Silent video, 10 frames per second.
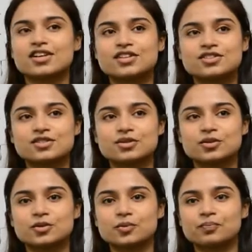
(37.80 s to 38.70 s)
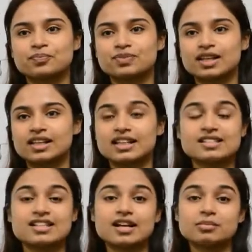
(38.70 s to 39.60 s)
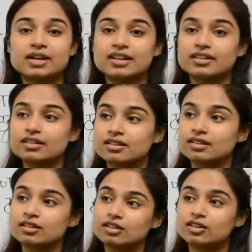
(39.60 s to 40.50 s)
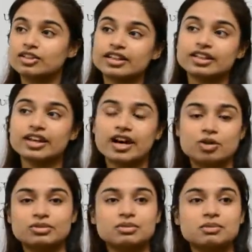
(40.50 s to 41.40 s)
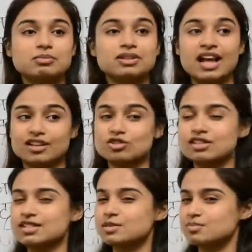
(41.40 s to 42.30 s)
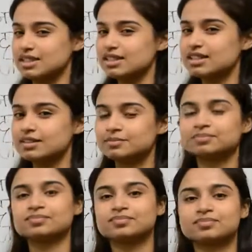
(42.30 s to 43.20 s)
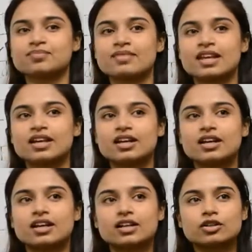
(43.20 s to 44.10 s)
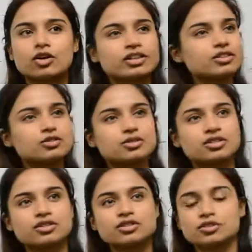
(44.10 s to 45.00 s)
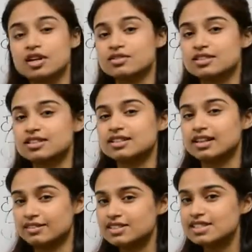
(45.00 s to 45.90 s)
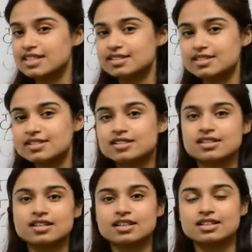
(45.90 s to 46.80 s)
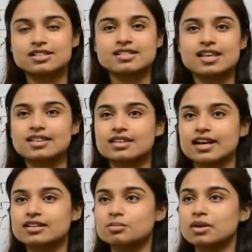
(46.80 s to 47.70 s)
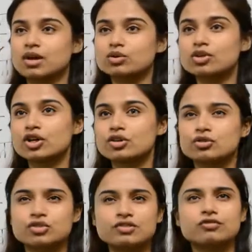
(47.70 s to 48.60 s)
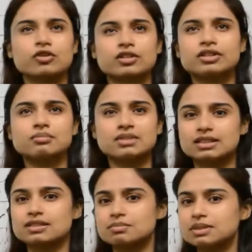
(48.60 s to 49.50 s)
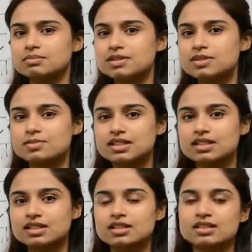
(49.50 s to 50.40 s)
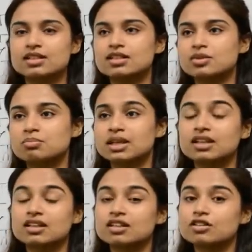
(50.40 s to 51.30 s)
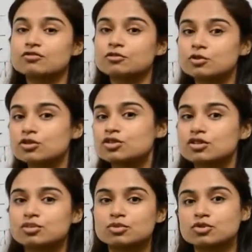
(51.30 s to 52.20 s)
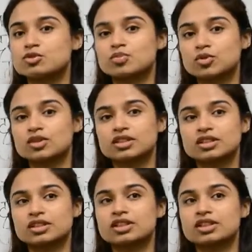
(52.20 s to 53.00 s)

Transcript: So let's start by learning how many people actually speak it. According to a 2011 census, it is said that about 340 million people speak it, making it the fourth most spoken